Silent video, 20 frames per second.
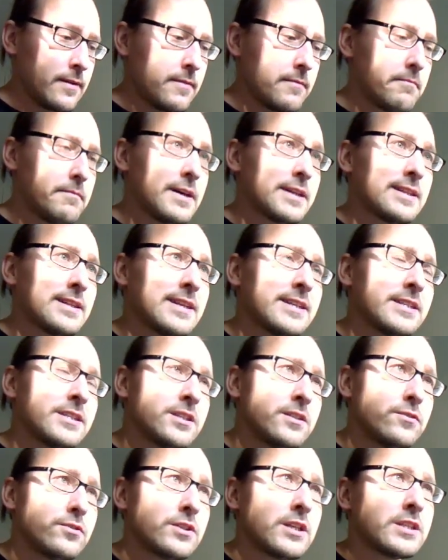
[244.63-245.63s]
But let's
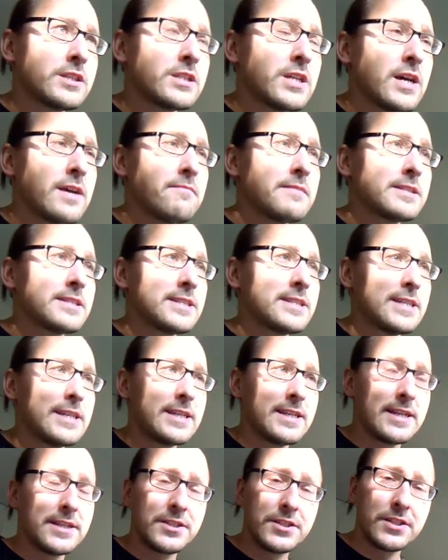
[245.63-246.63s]
use the time machine
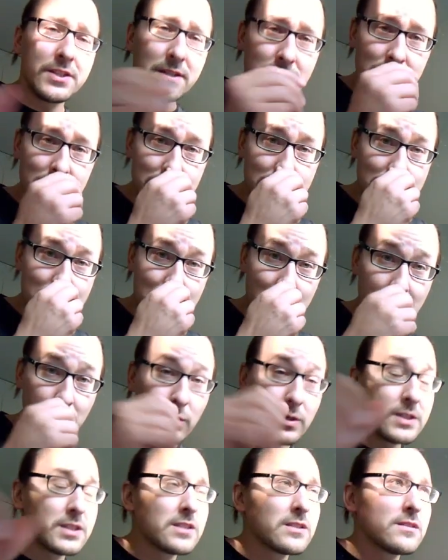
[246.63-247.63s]
and see
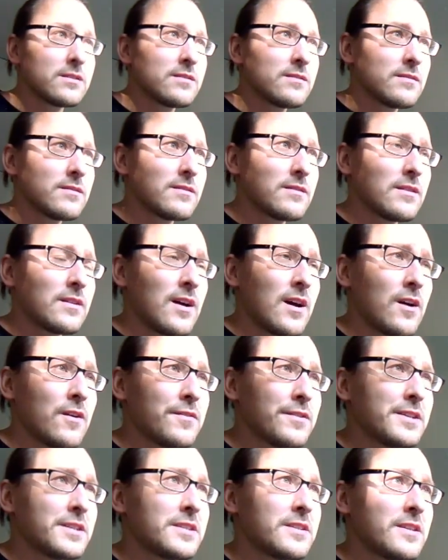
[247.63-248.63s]
how
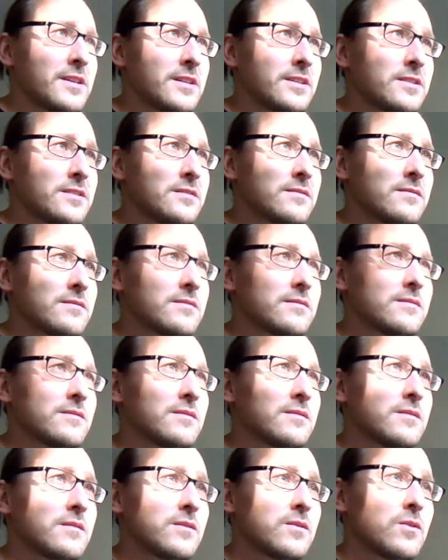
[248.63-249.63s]
these things
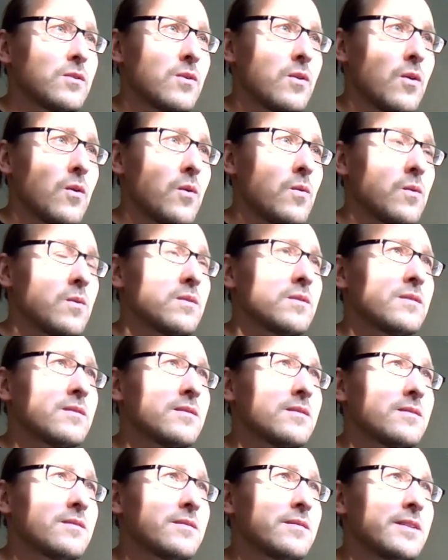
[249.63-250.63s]
go
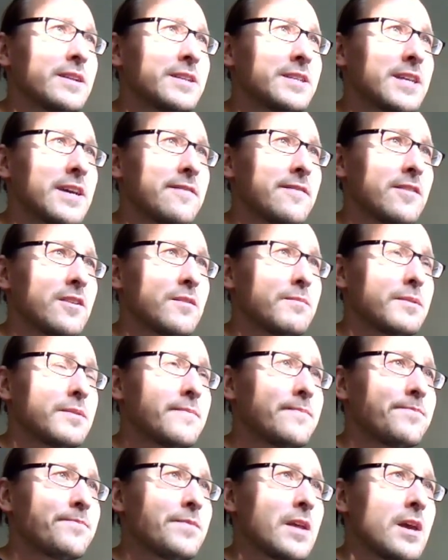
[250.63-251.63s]
and develop.
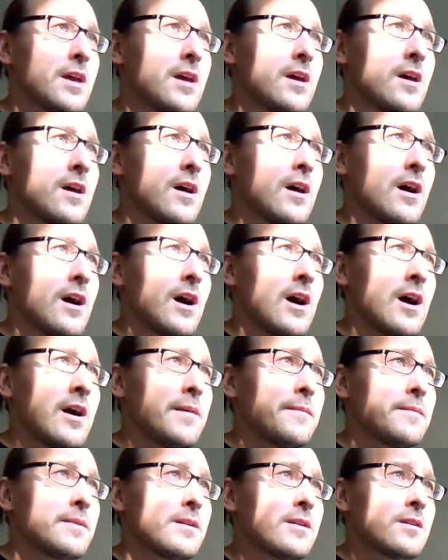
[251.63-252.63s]

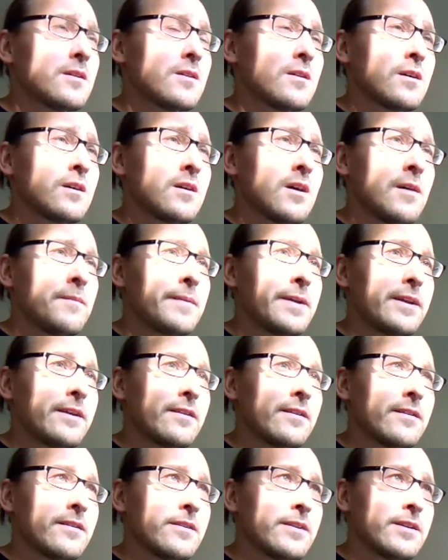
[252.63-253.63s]
I'm coming
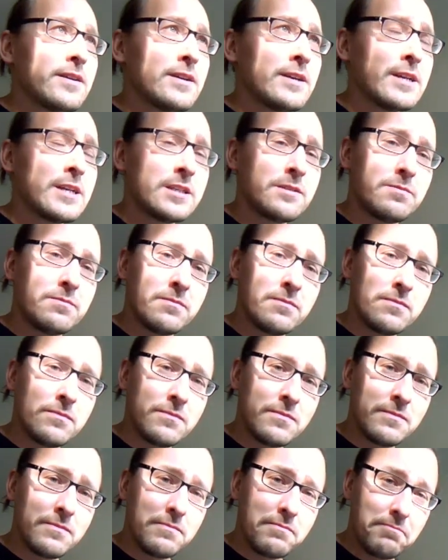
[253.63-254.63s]

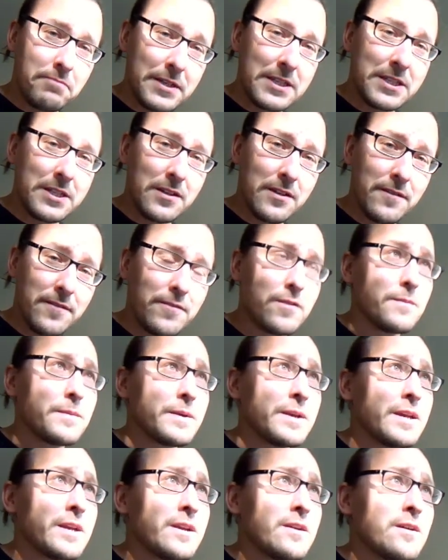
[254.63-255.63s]
especially from
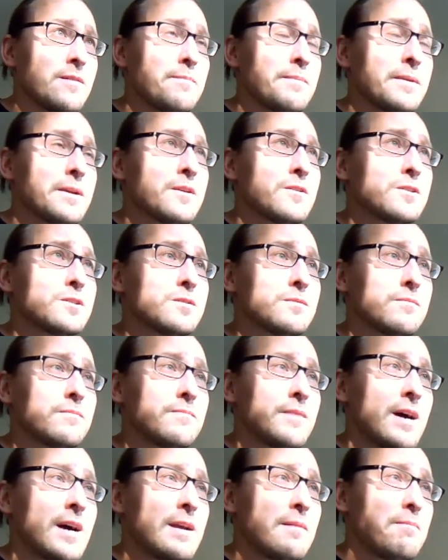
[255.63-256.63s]
here because
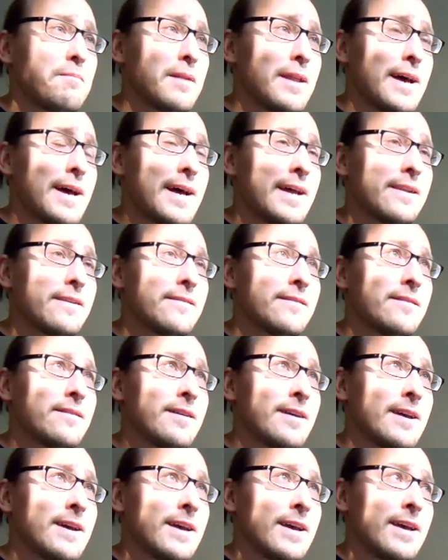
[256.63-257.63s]
my plan
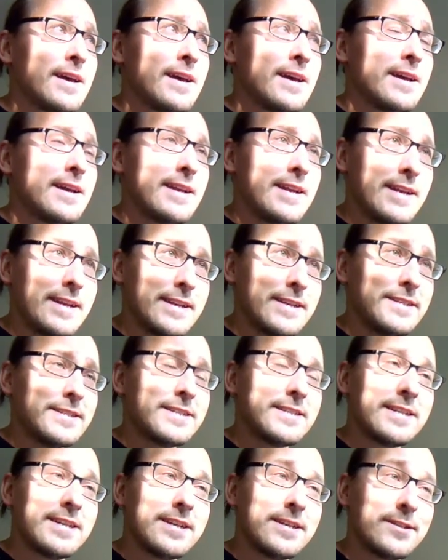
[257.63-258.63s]

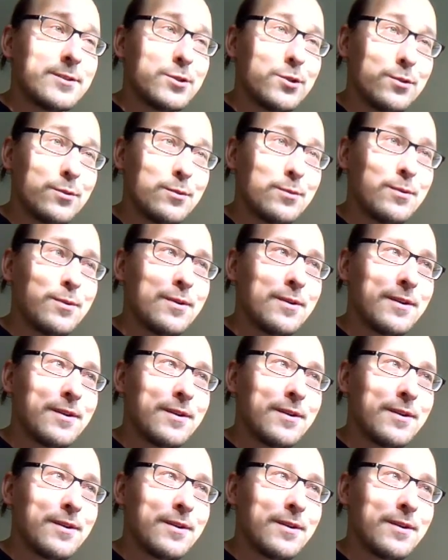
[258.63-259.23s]
is to